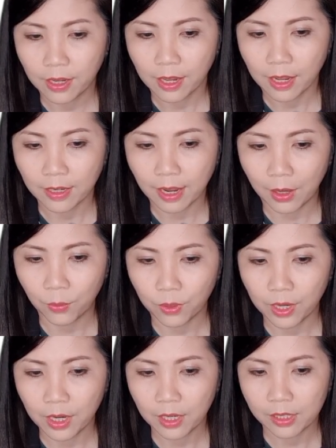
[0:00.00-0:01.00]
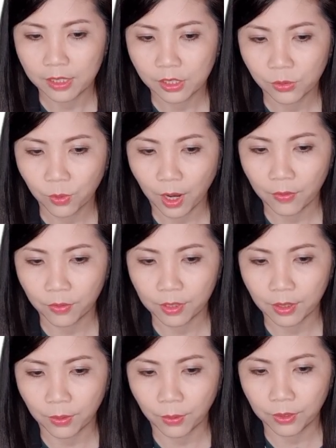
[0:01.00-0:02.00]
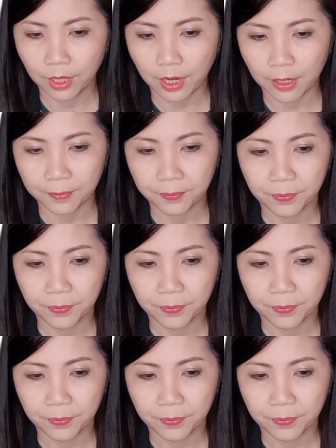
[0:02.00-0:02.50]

and then we square root the whole thing.